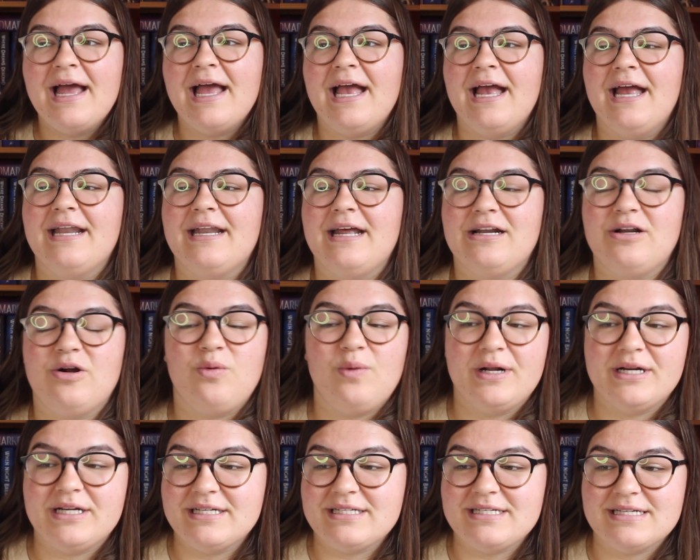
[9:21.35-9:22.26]
and I don't
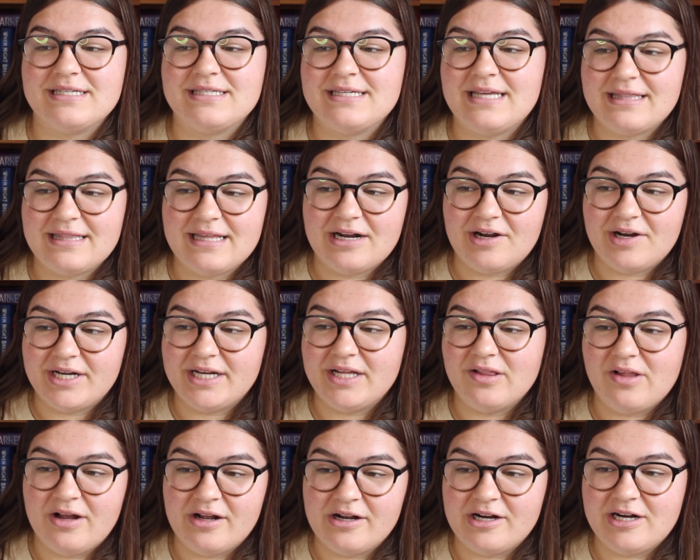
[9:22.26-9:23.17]
want it to sit there any
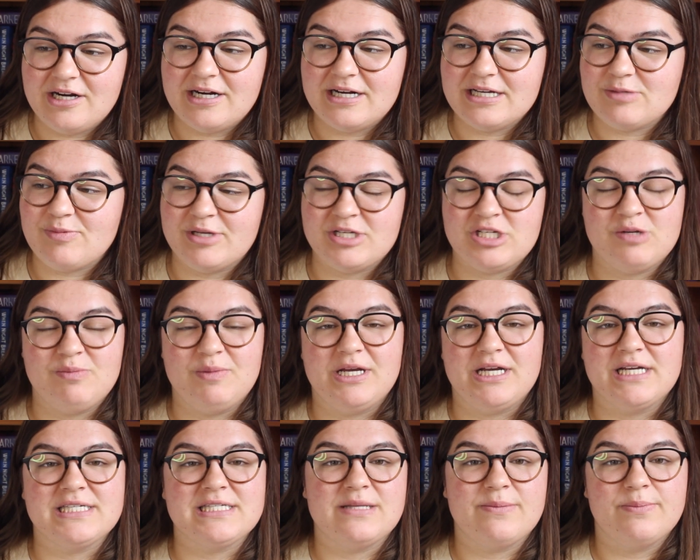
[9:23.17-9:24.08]
longer, especially
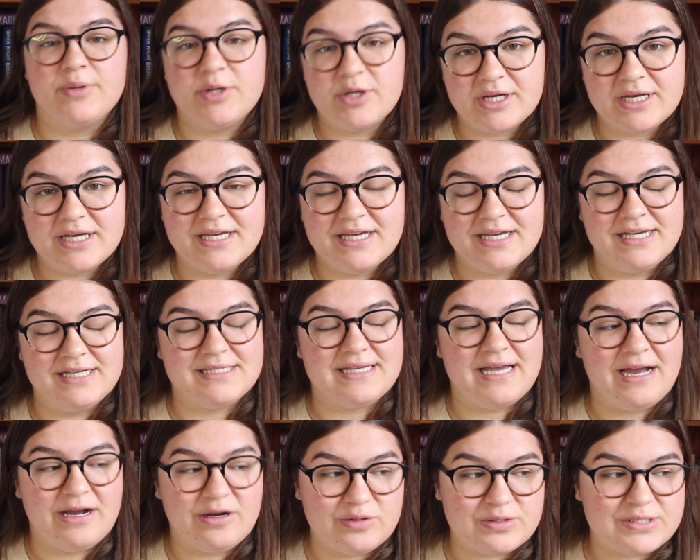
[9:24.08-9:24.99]
because the book is
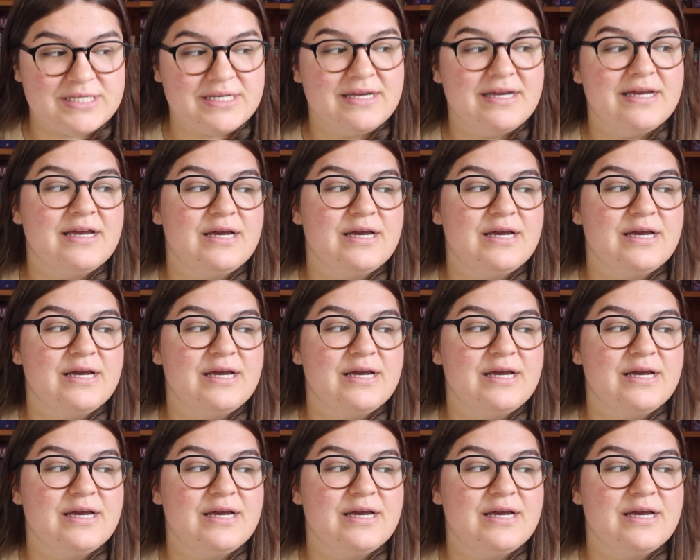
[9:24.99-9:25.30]
out.